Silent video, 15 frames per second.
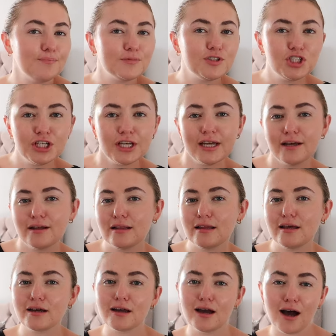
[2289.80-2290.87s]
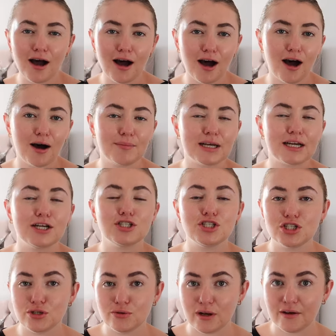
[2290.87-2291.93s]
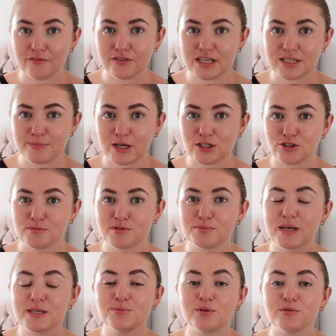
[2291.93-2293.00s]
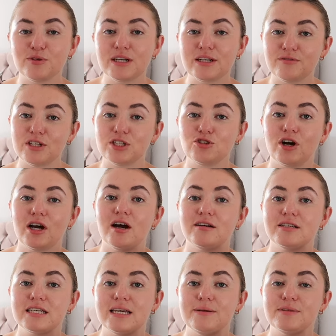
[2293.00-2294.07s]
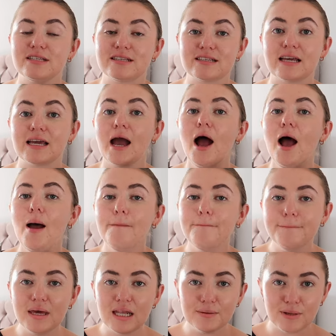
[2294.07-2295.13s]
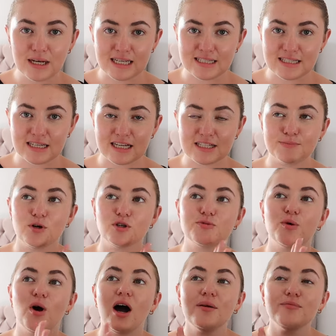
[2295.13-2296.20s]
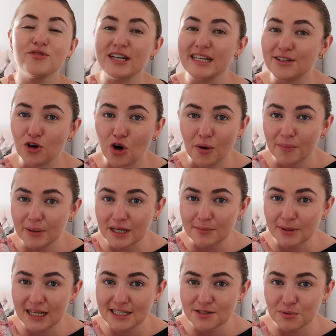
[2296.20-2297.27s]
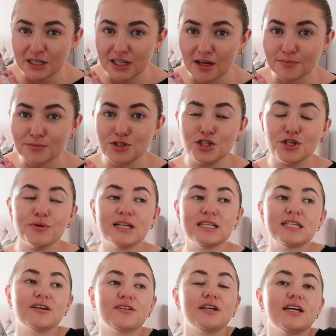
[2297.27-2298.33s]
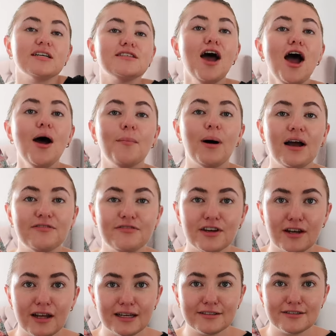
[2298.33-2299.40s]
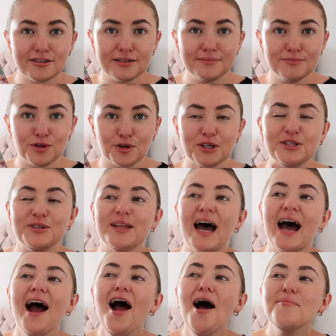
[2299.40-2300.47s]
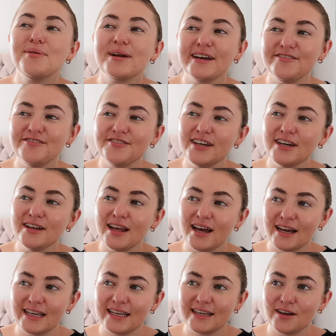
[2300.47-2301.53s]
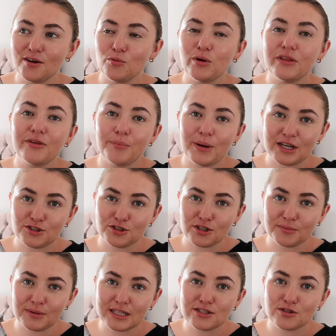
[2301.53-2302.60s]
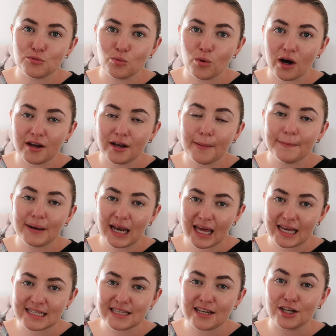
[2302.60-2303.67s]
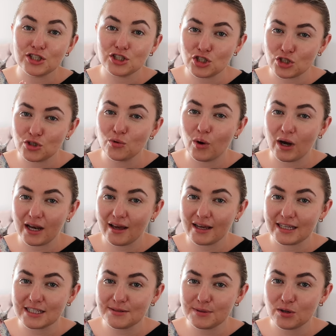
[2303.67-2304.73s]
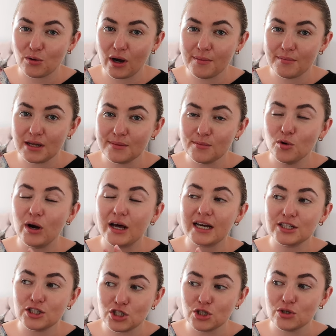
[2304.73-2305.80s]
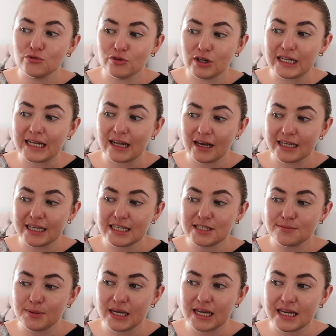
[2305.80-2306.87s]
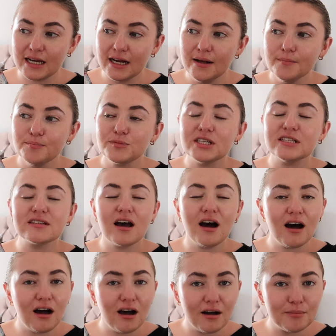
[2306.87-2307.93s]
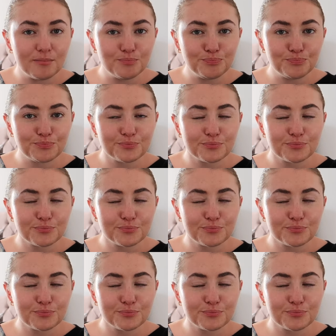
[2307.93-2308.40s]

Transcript: chill, calm. Like I do love this bedroom space. We really really try hard to keep this as like minimalistic as possible. I'm really not a minimalist when it comes to interiors, but I feel like, sorry, knocking you there, but I feel like with the bedroom it's the one place that I do quite like it to be quite minimal, and I do really like it to be as calm,